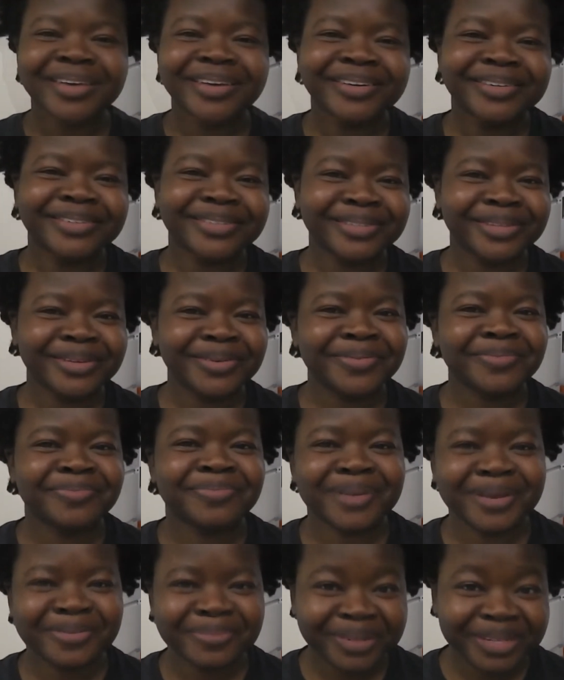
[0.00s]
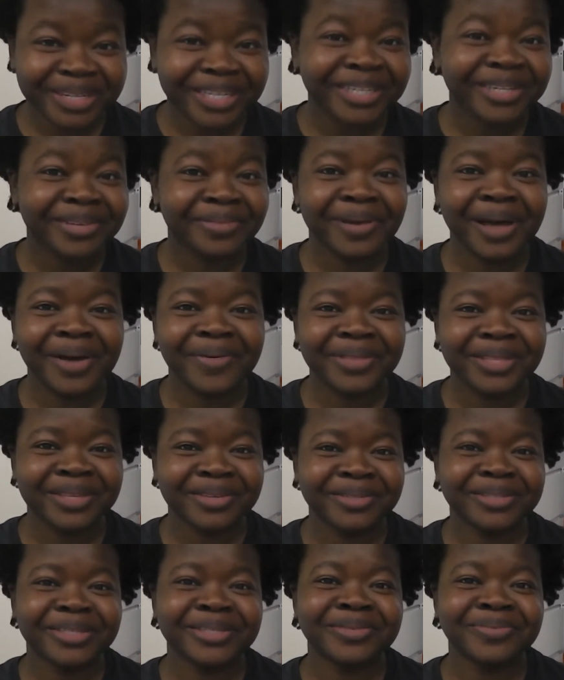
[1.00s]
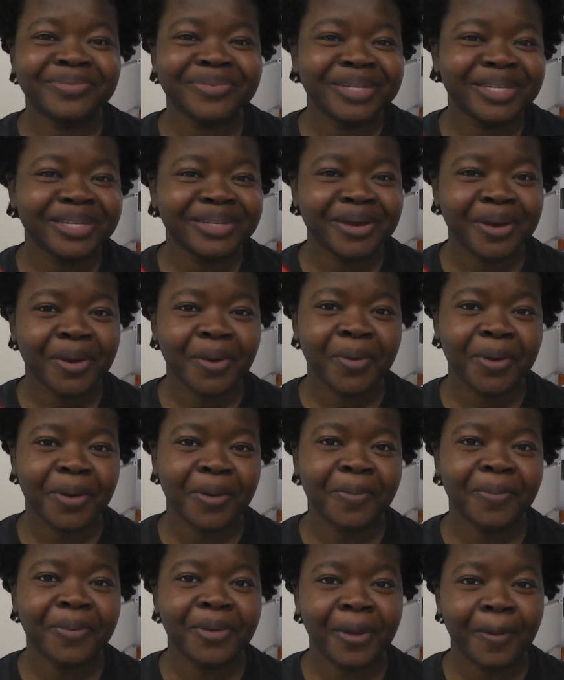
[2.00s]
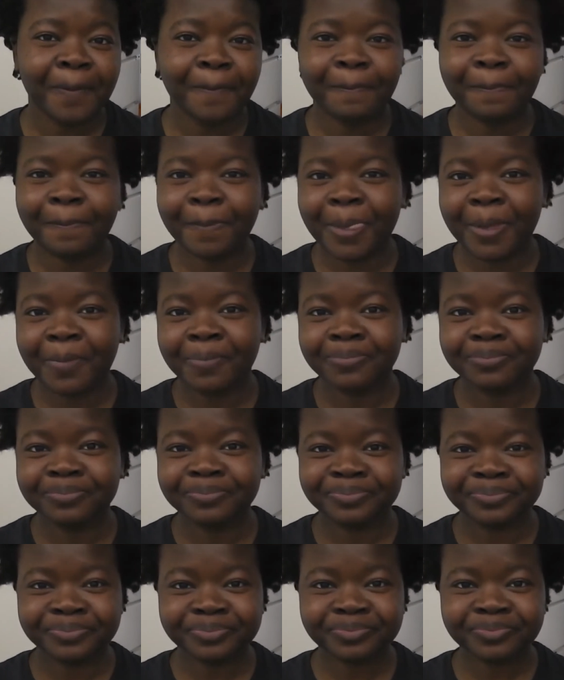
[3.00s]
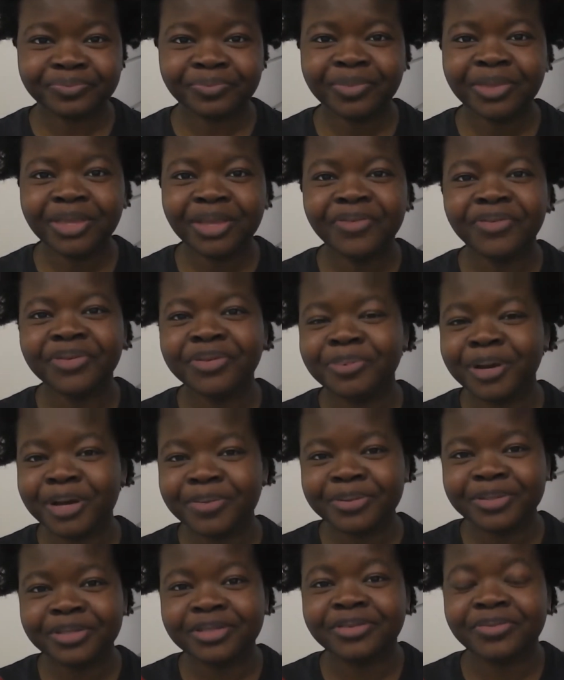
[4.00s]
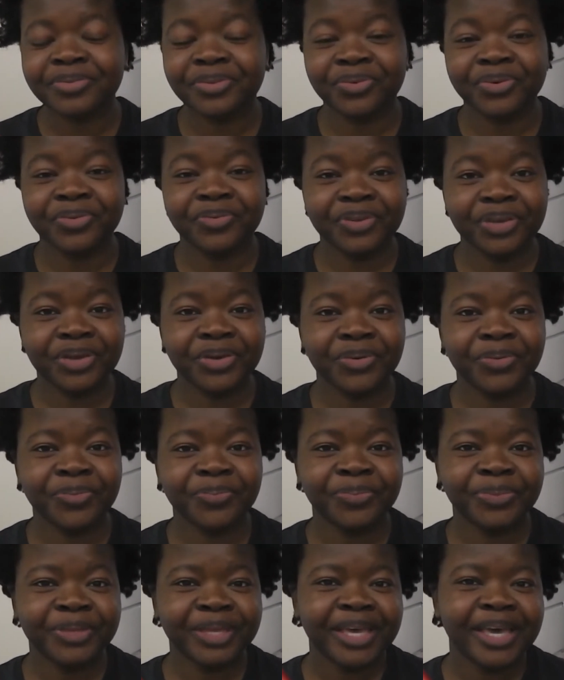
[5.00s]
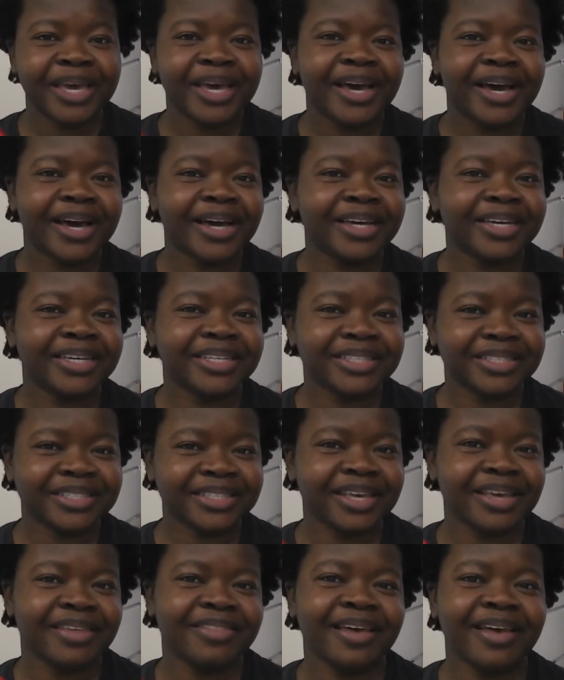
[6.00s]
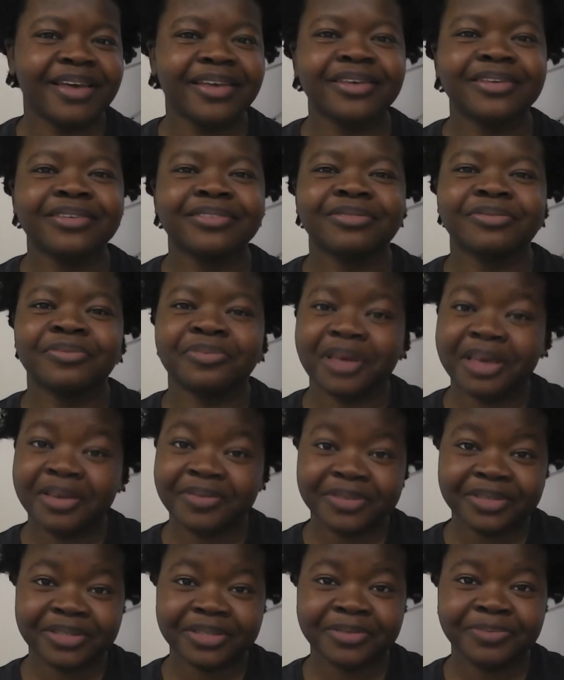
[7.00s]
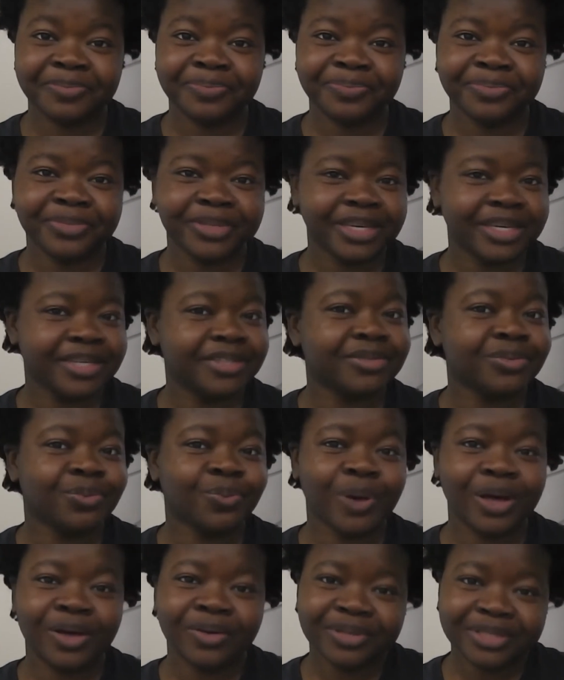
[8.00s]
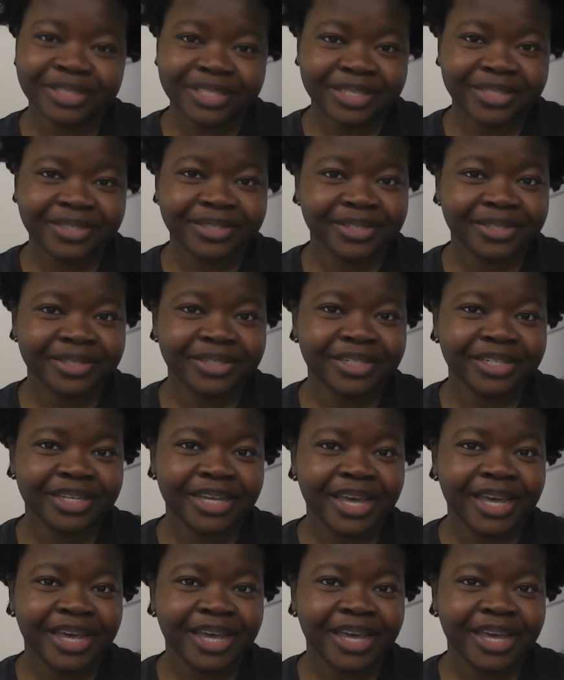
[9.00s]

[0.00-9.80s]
So I'm gonna devour this because I'm really hungry, but for the purposes of the review, I can say that it is flavoursome, it is well seasoned,